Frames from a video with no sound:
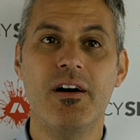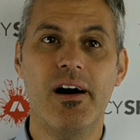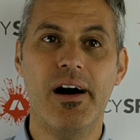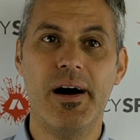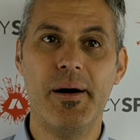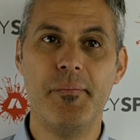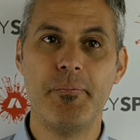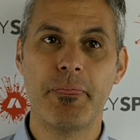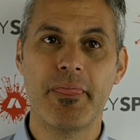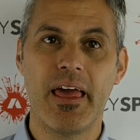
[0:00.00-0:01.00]

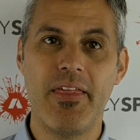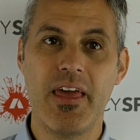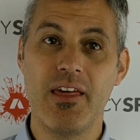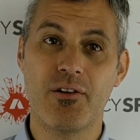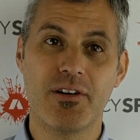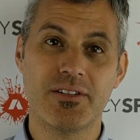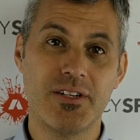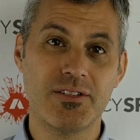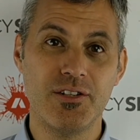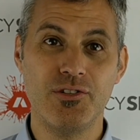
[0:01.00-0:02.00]
And they either
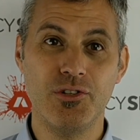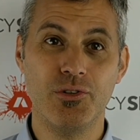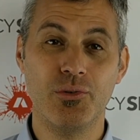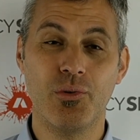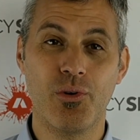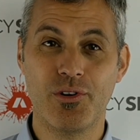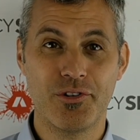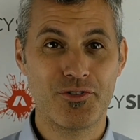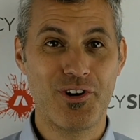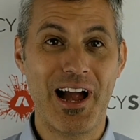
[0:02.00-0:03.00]
assisted you or
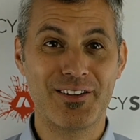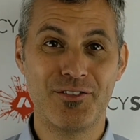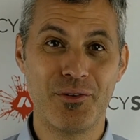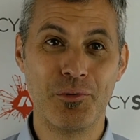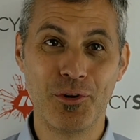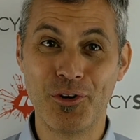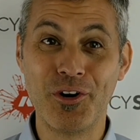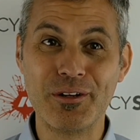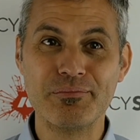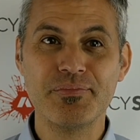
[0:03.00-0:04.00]
distracted from your
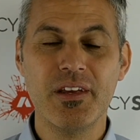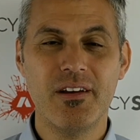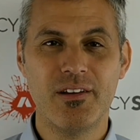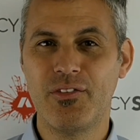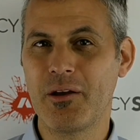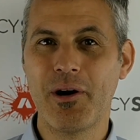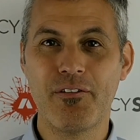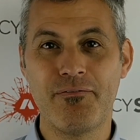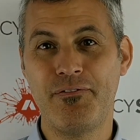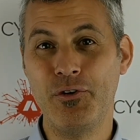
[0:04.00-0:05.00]
learning. You think about
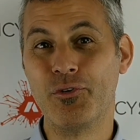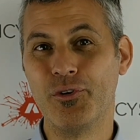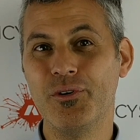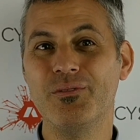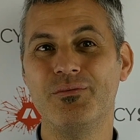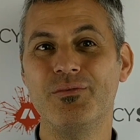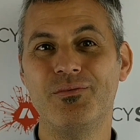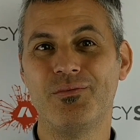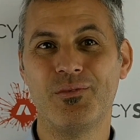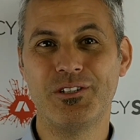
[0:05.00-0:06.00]
a funeral.
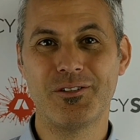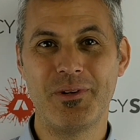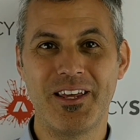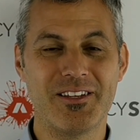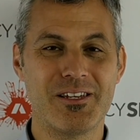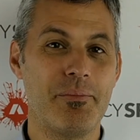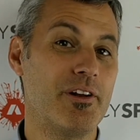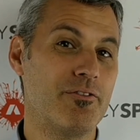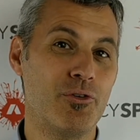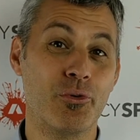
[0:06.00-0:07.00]
When somebody gets up at
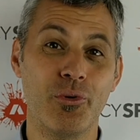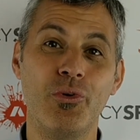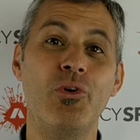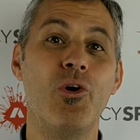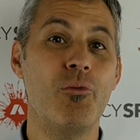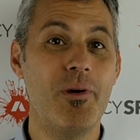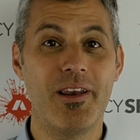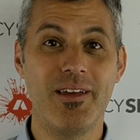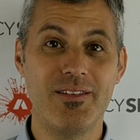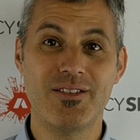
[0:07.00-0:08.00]
a funeral,
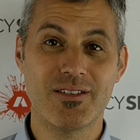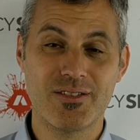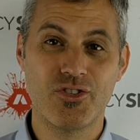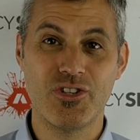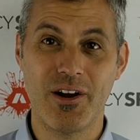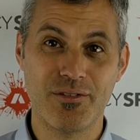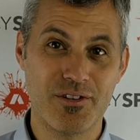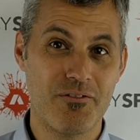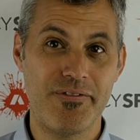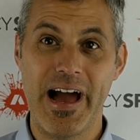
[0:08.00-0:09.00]
nobody just shares
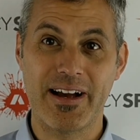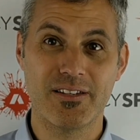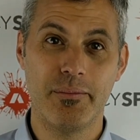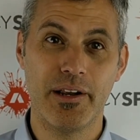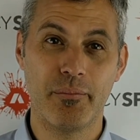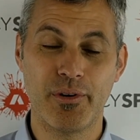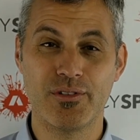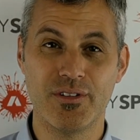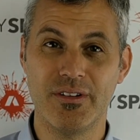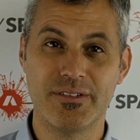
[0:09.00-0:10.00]
the facts about a
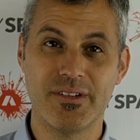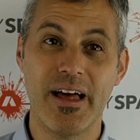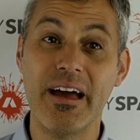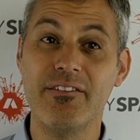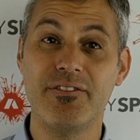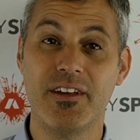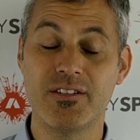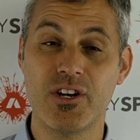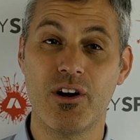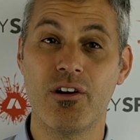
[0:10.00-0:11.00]
person's life. They
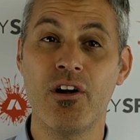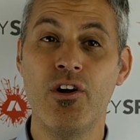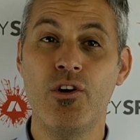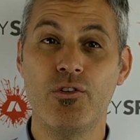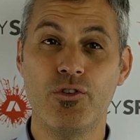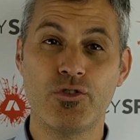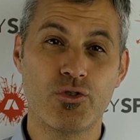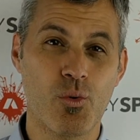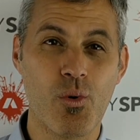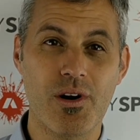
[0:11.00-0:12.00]
share the
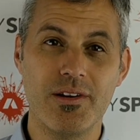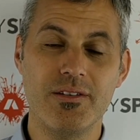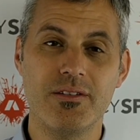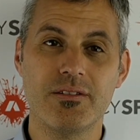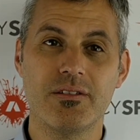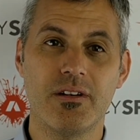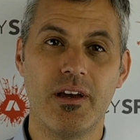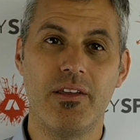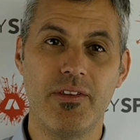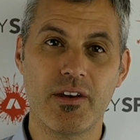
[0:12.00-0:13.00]
stories
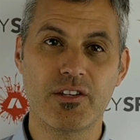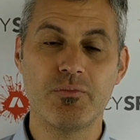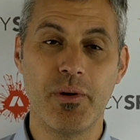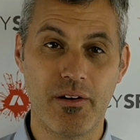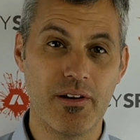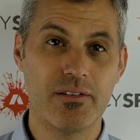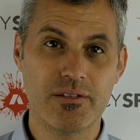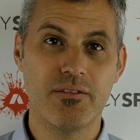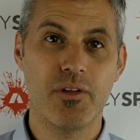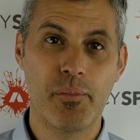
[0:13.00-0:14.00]
and the
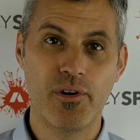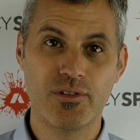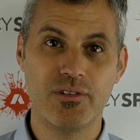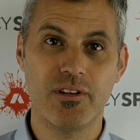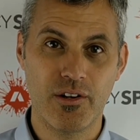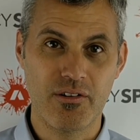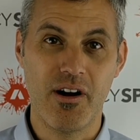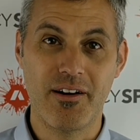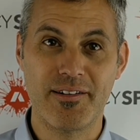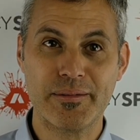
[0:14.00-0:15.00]
experience of the person that you're
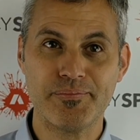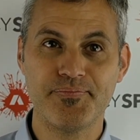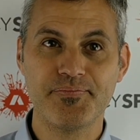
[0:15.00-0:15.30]
honoring.